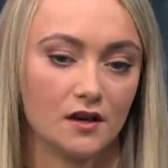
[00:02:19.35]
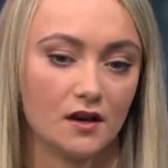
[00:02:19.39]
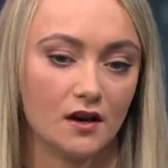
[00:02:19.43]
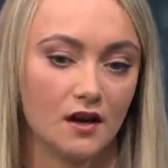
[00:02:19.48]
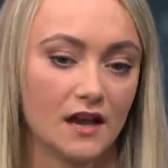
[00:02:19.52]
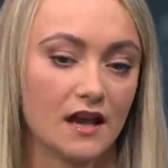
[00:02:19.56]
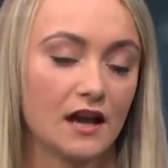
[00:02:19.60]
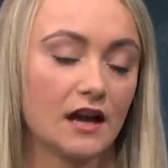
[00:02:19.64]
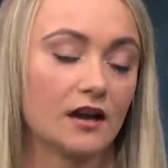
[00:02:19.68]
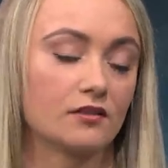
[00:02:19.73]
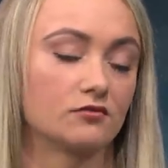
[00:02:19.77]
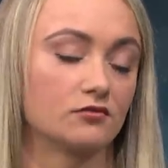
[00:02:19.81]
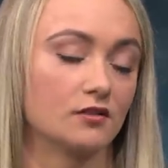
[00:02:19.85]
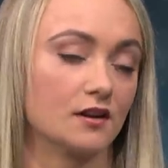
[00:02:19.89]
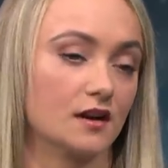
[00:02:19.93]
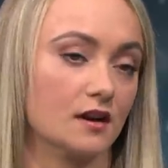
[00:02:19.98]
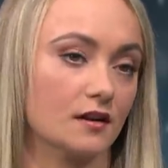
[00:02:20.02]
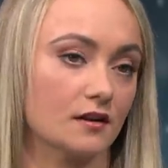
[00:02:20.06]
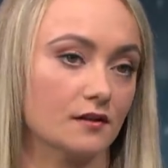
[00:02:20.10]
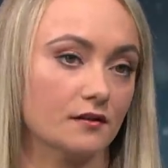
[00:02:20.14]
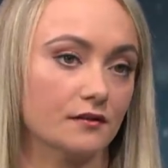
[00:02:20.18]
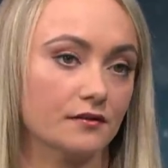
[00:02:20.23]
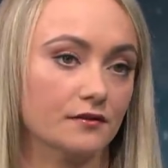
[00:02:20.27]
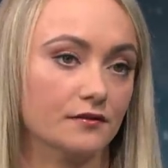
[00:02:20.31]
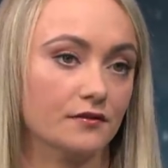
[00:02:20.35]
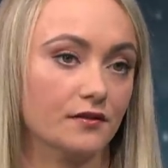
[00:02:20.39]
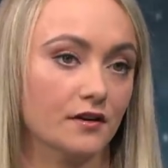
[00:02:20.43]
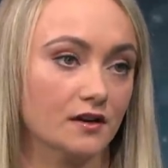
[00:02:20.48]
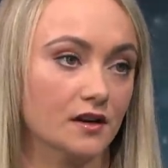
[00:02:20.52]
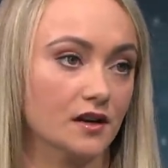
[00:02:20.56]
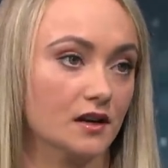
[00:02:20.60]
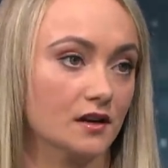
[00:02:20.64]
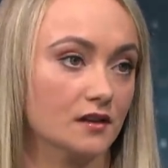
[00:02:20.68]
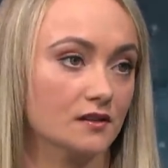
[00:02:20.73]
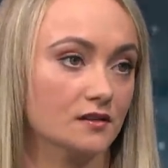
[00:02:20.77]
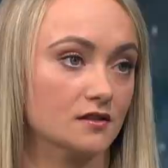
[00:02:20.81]
I had run out of
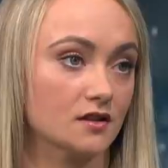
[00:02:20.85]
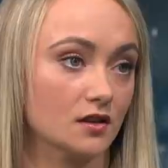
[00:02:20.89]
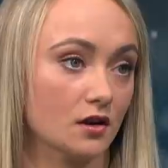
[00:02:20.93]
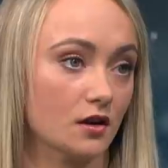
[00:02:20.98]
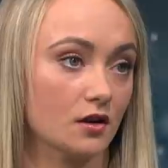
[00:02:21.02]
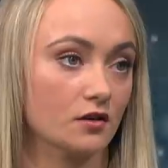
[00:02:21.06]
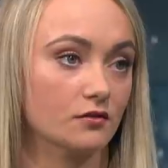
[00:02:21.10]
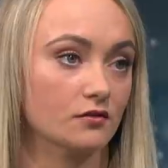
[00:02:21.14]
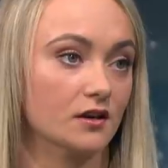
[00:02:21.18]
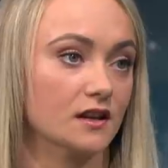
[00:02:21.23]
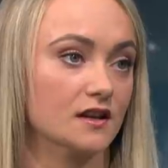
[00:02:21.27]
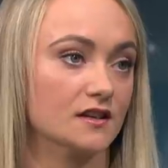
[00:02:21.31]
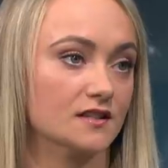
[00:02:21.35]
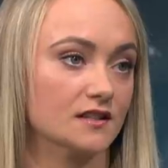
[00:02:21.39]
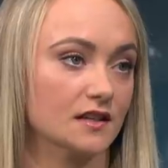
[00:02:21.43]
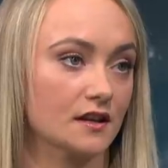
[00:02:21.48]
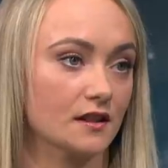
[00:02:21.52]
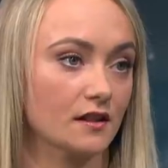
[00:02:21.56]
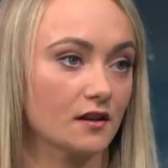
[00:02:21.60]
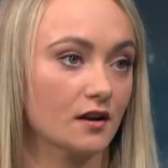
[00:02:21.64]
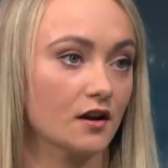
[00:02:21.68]
funding to go racing